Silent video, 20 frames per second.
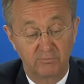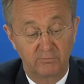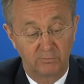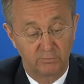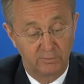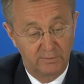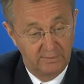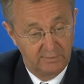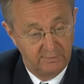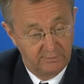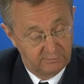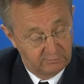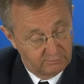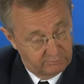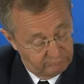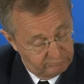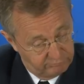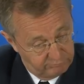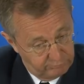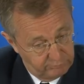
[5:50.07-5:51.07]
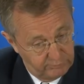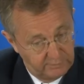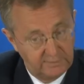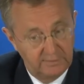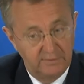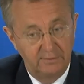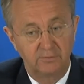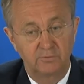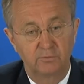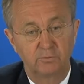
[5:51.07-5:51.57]

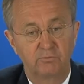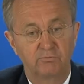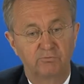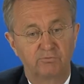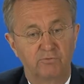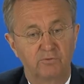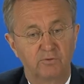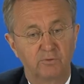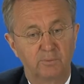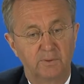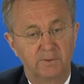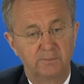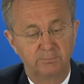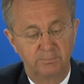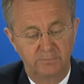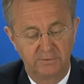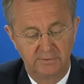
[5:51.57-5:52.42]
really a good follow-up.